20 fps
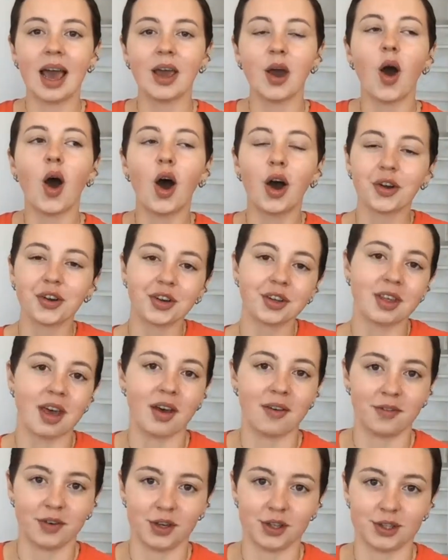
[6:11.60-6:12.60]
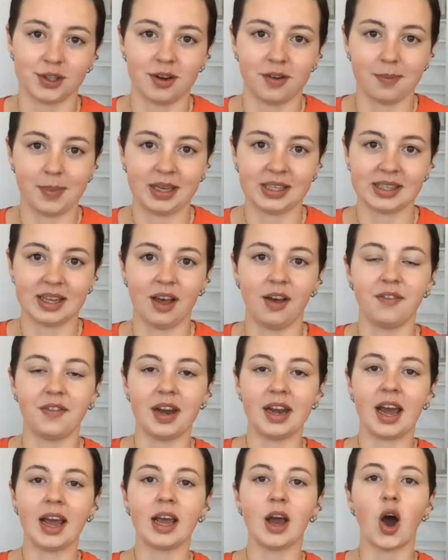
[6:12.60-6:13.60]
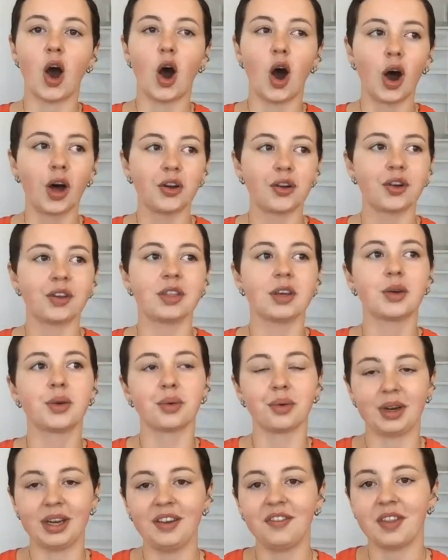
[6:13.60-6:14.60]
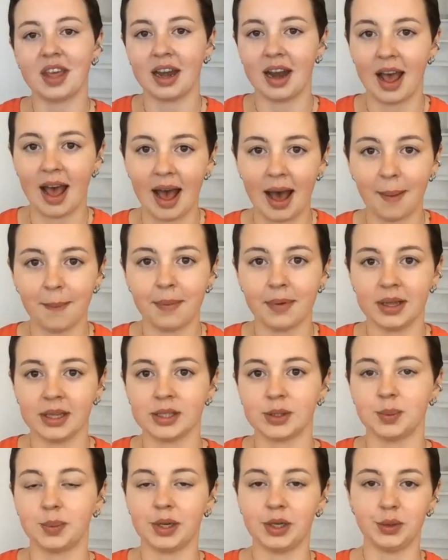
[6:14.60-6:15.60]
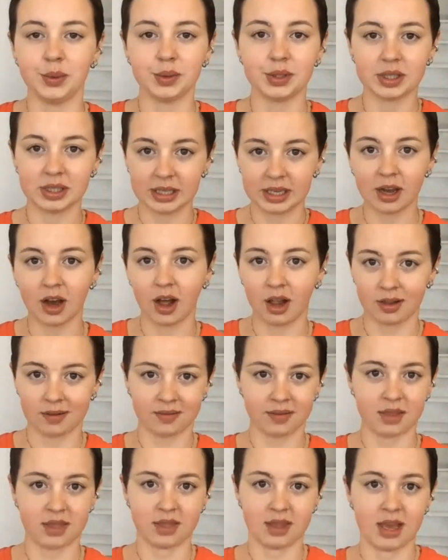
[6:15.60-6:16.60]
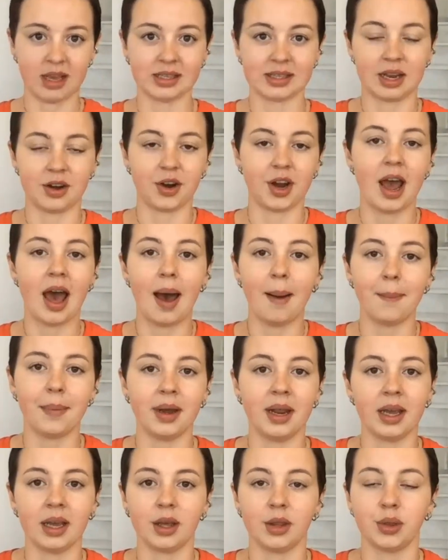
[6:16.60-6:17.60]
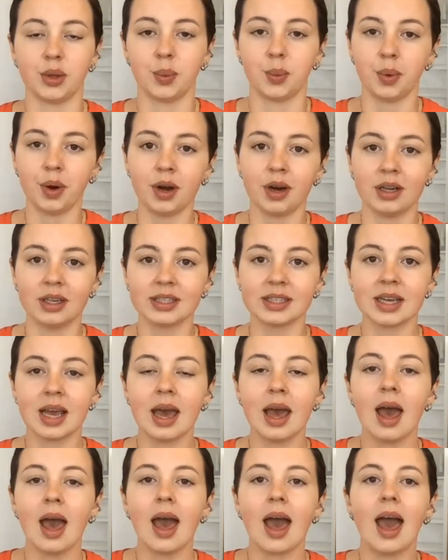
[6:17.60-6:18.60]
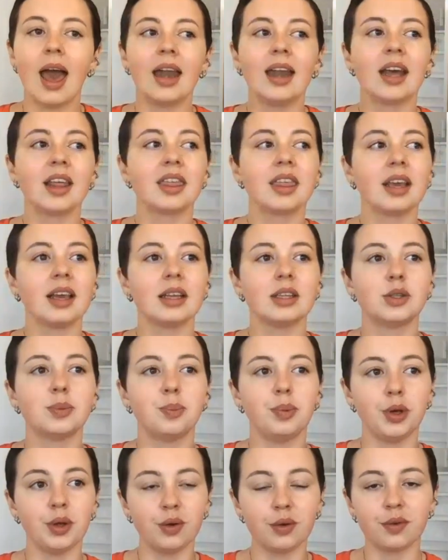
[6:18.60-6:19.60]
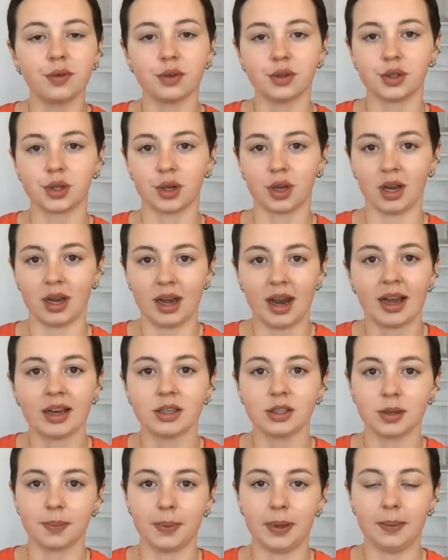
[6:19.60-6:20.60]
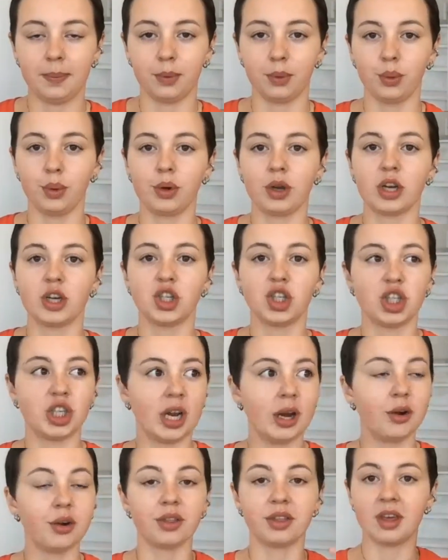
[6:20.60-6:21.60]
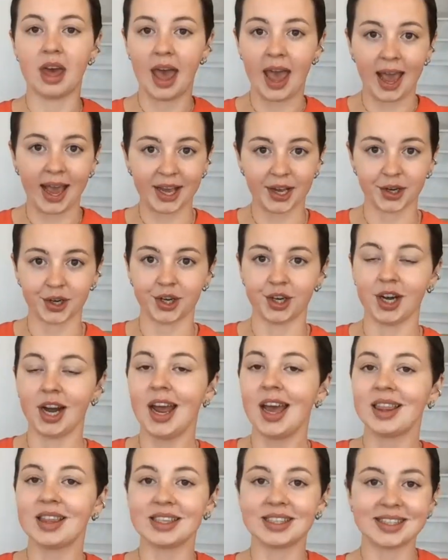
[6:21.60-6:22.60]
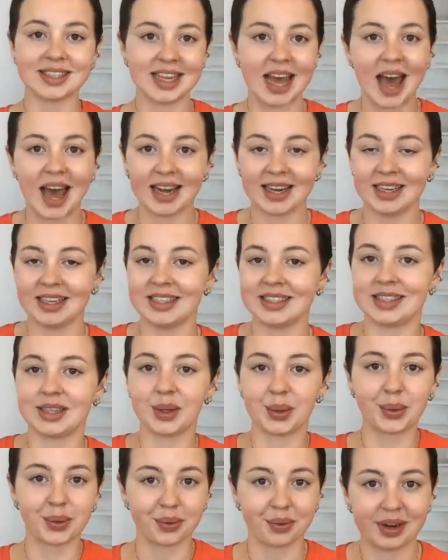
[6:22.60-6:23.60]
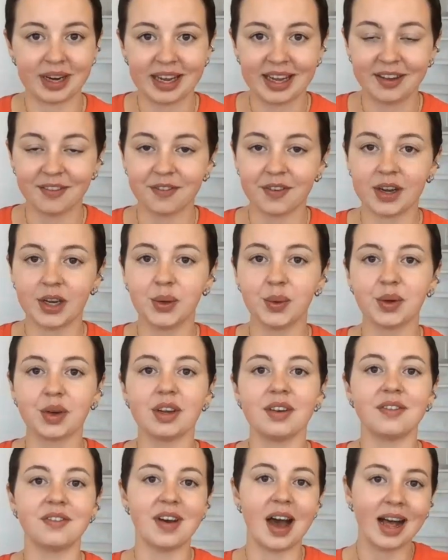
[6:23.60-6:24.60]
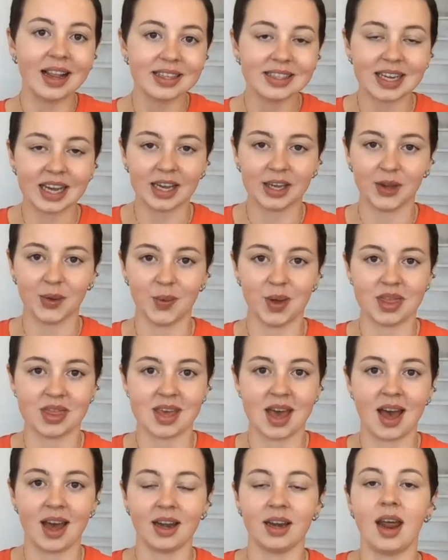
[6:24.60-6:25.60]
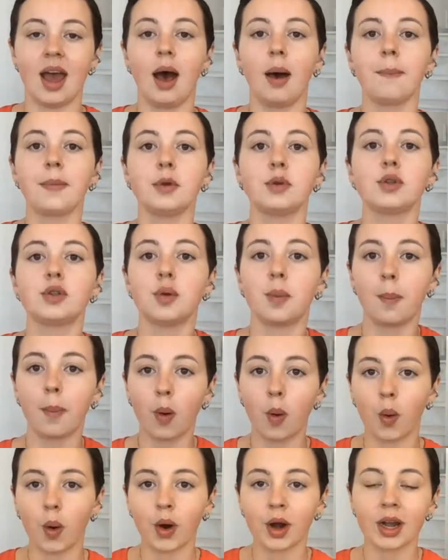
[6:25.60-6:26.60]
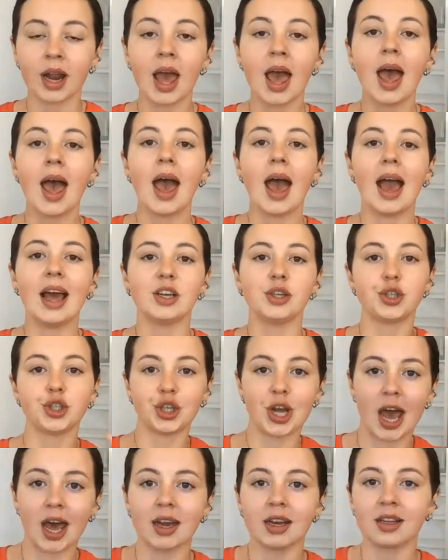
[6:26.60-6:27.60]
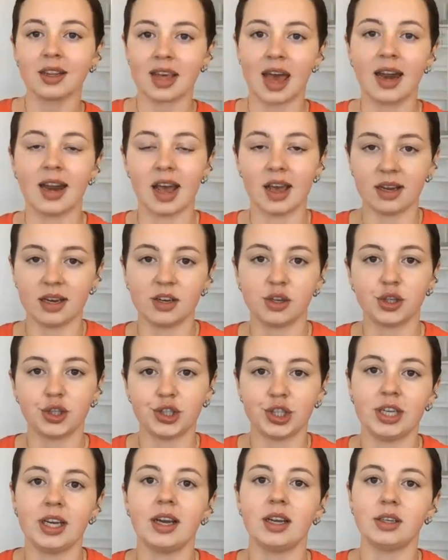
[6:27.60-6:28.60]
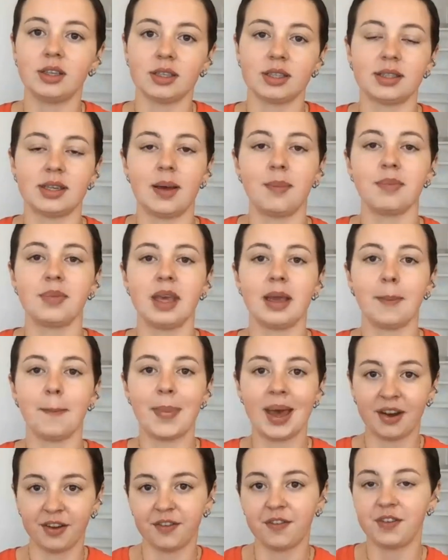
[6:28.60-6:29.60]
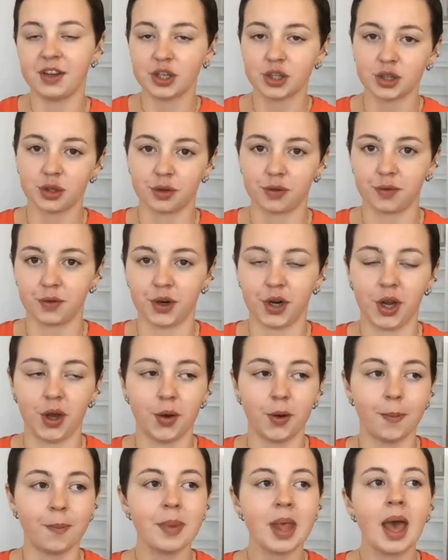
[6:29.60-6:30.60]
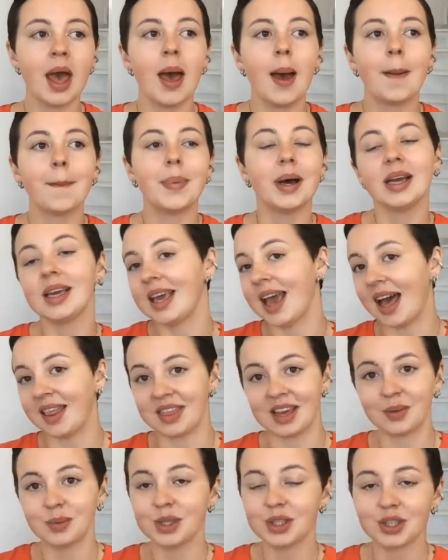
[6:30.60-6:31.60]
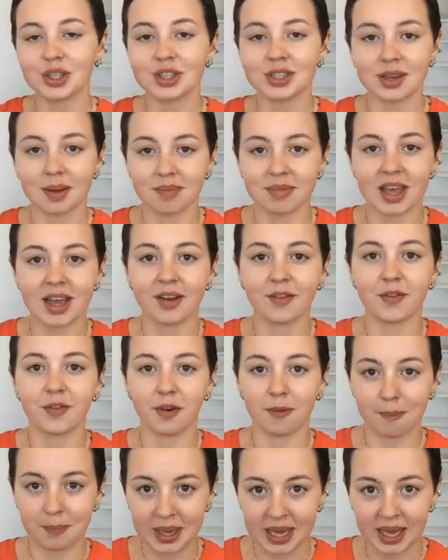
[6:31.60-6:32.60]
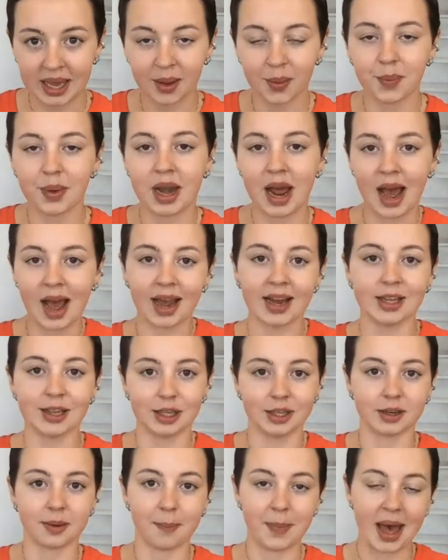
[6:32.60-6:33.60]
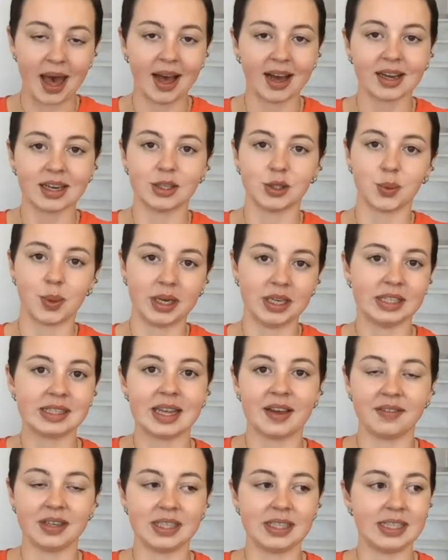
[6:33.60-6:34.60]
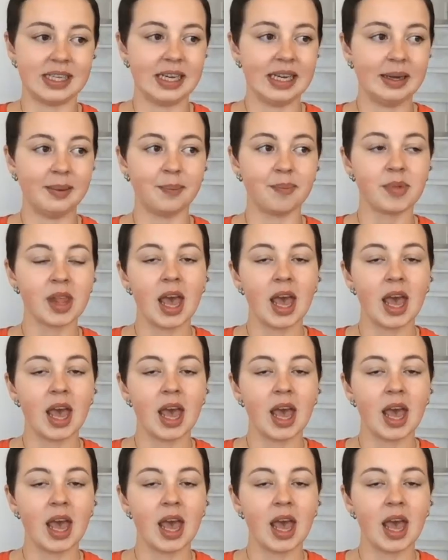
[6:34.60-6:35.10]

honor that version of myself, and I honor the grief that happens when you see all of the things that are happening in the world. And I think it's beautiful to connect to people who can share the anger, the sadness, the grief, and who can validate you in that and help you support and channel that energy into something beneficial for you. But yeah, that was just something for me. When I look back at 2017,